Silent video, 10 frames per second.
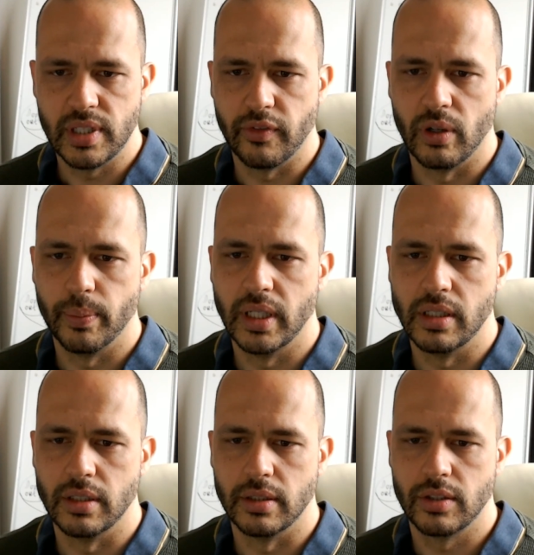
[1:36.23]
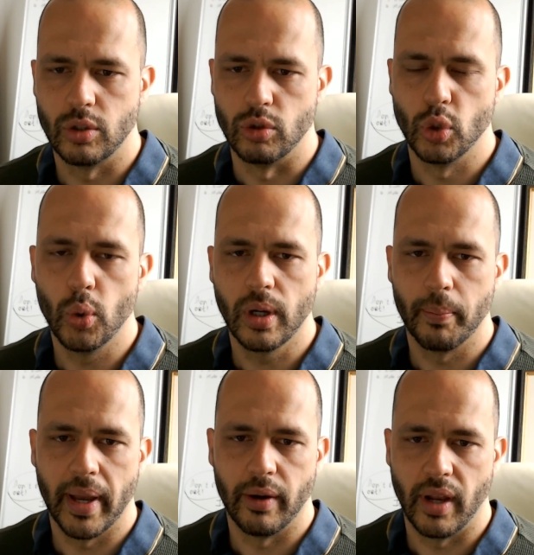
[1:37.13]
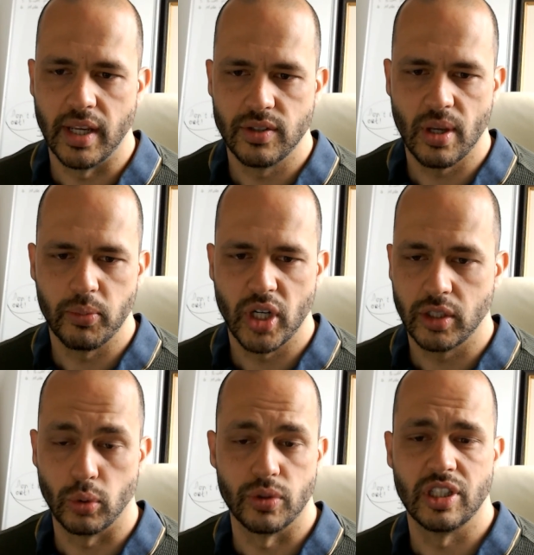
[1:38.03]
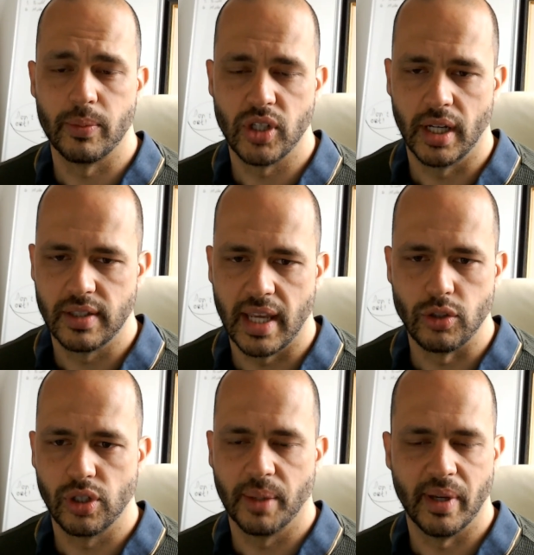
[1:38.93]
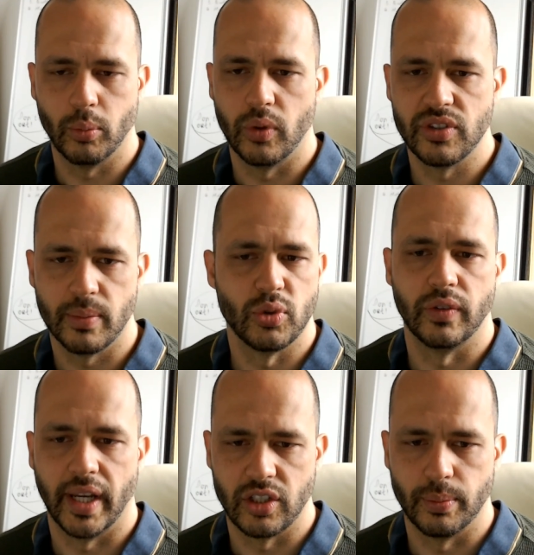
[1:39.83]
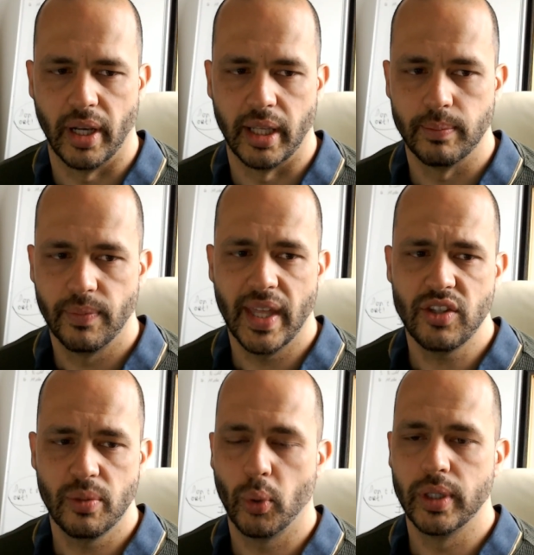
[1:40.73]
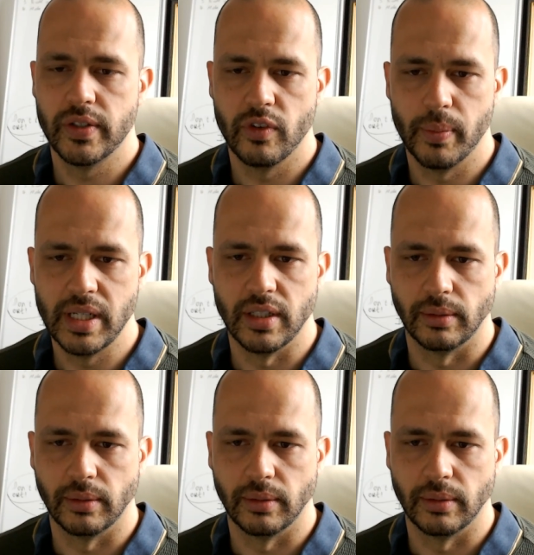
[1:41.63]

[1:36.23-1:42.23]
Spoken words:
different opinions to talk about a subject or subjects and to come up with some sort of action plan. That's the point of a meeting.